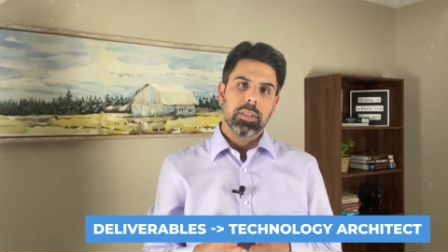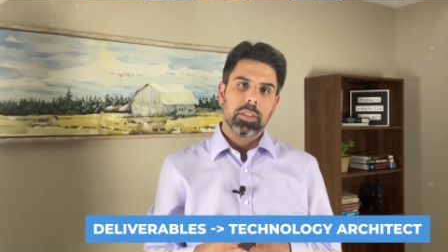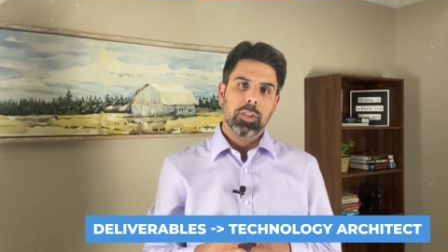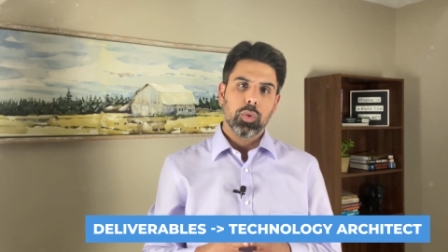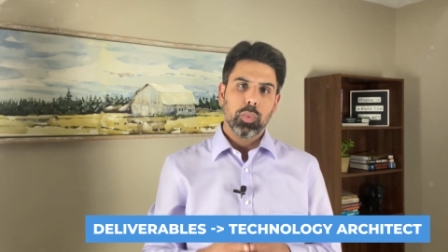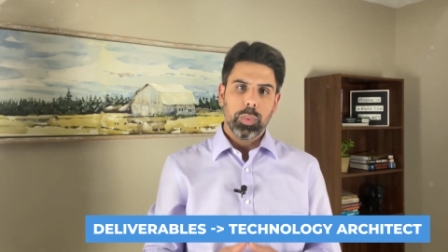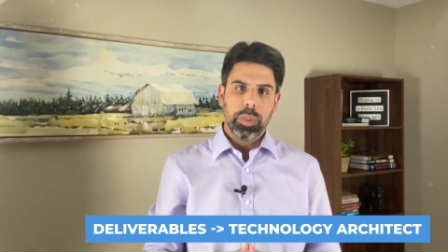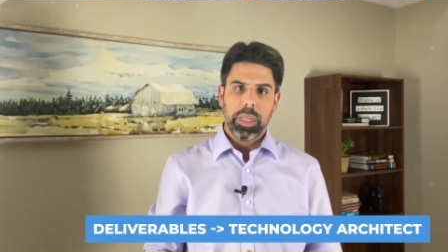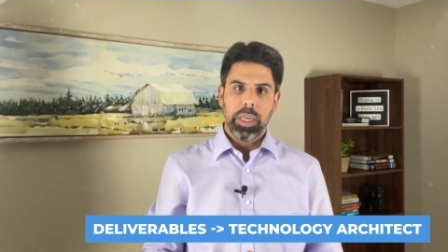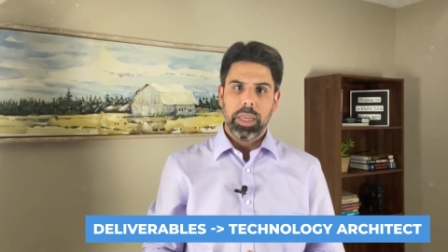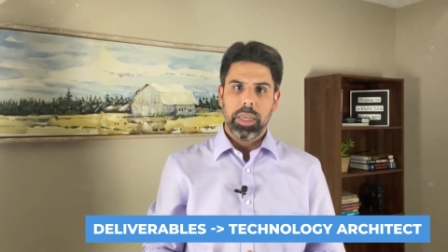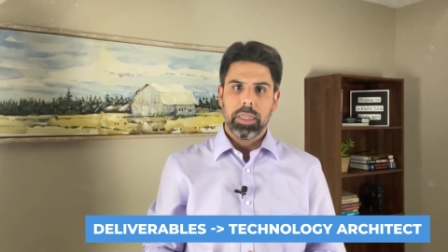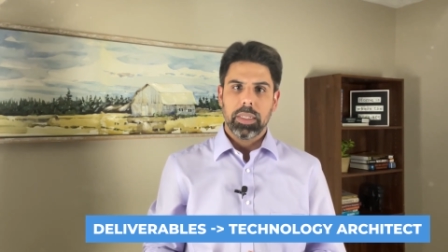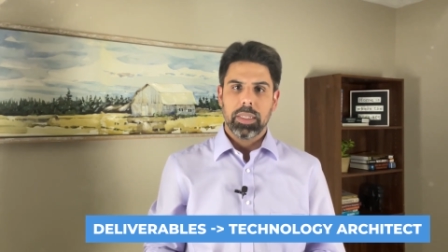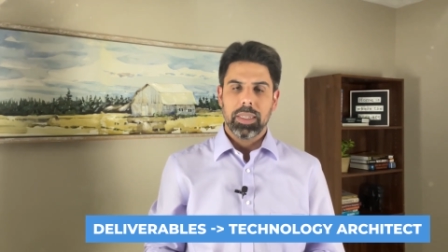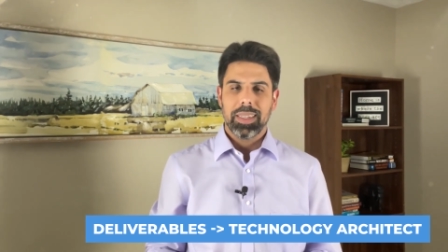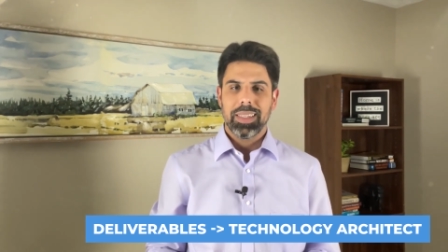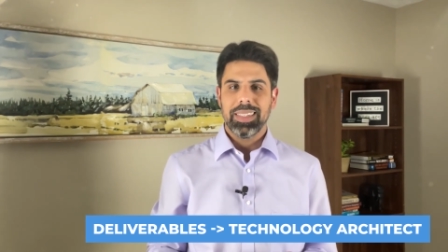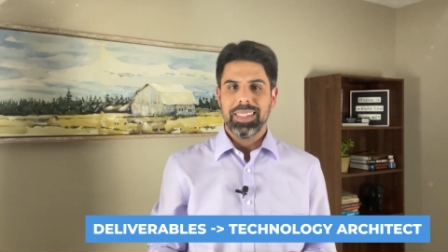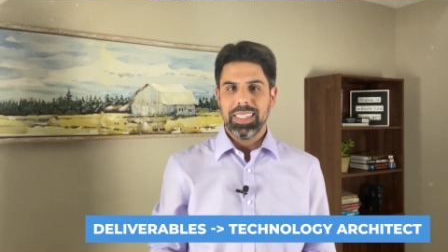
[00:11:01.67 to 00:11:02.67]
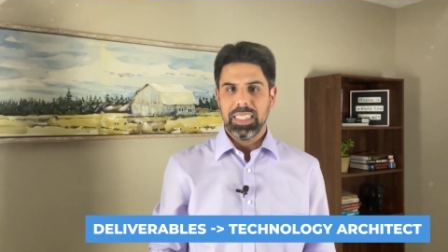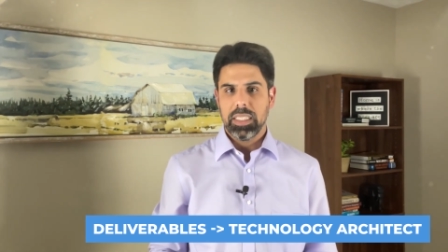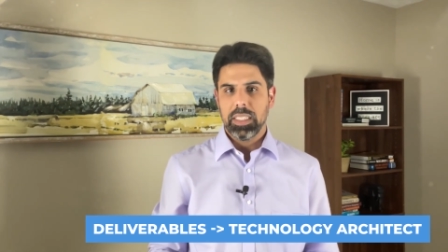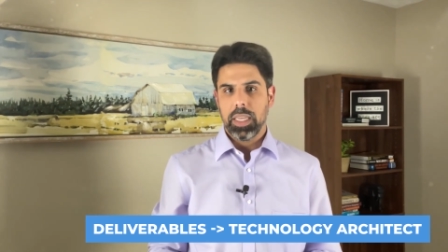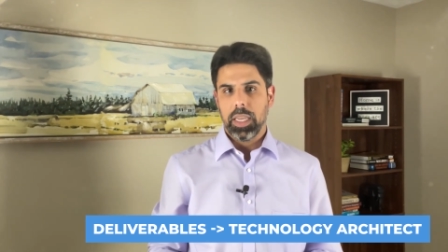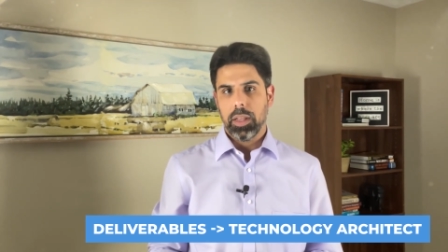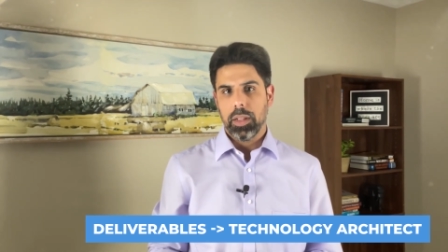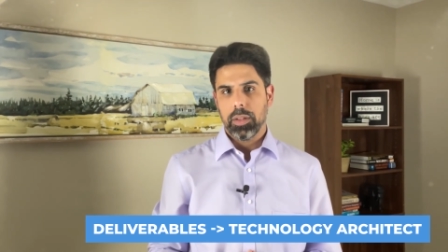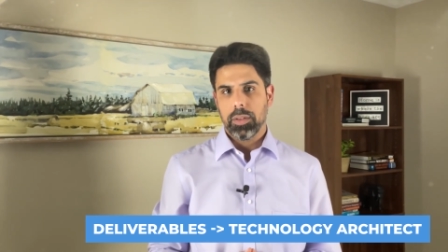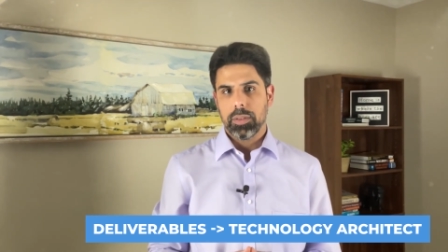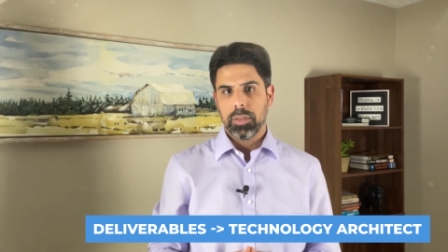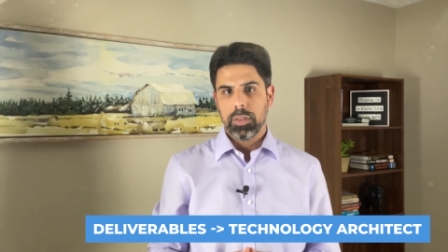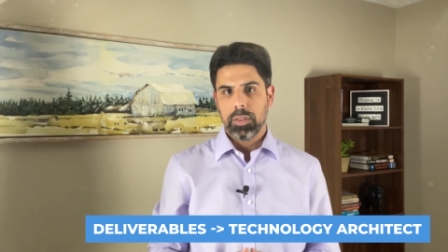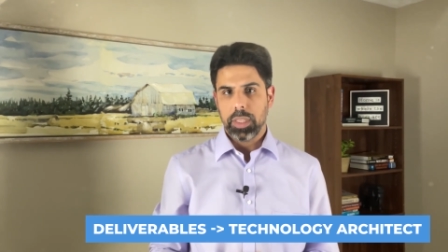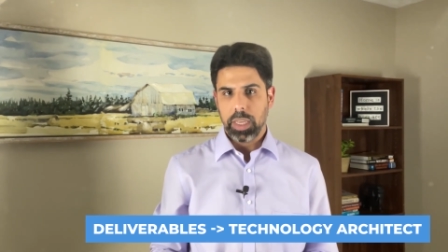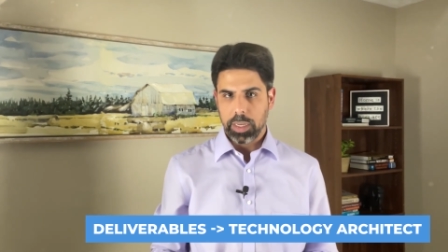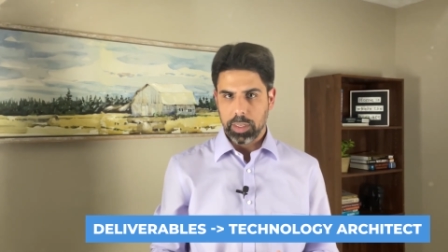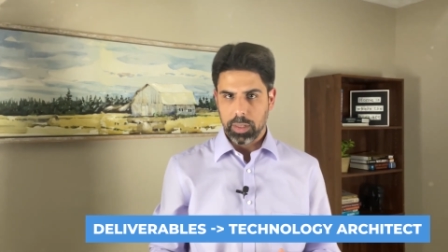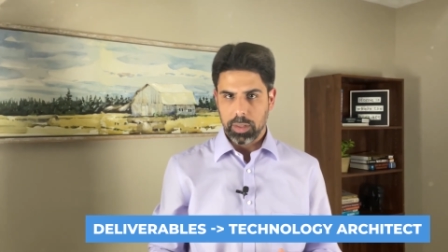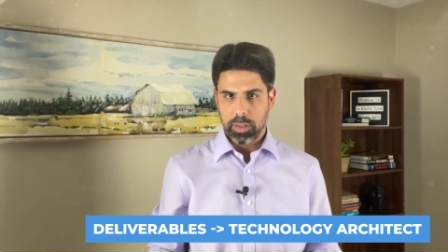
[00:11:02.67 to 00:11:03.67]
create detailed
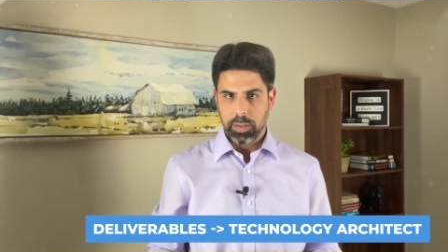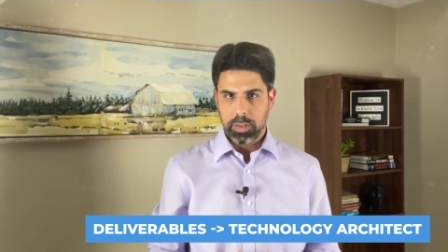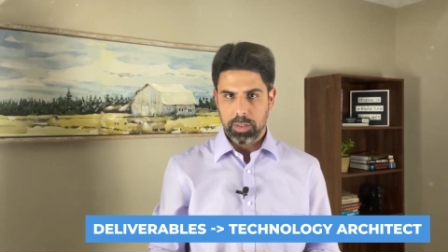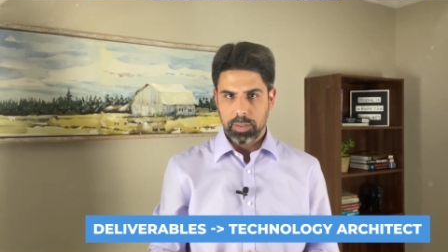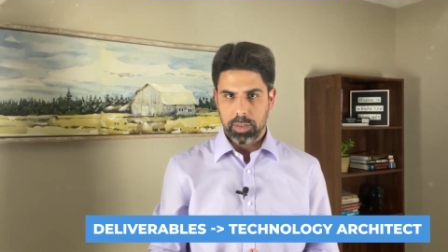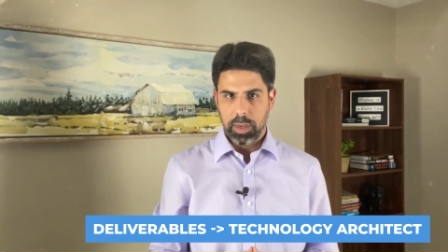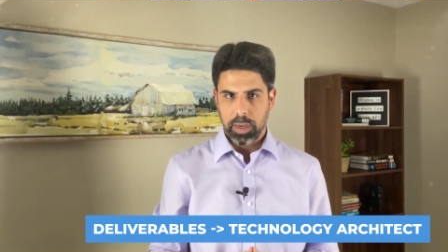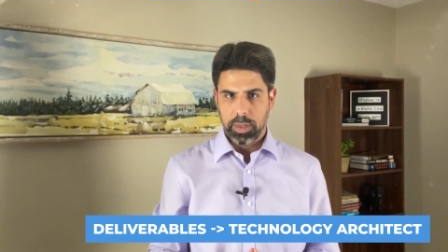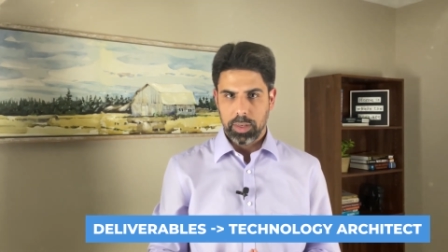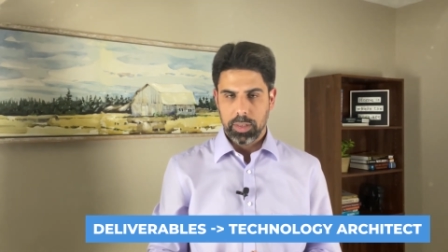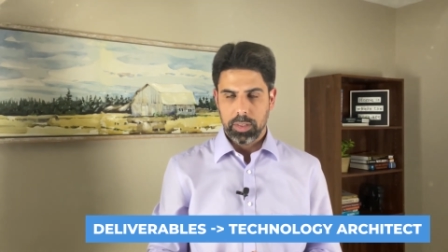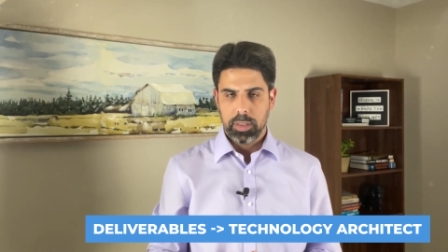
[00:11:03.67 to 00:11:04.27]
technical design.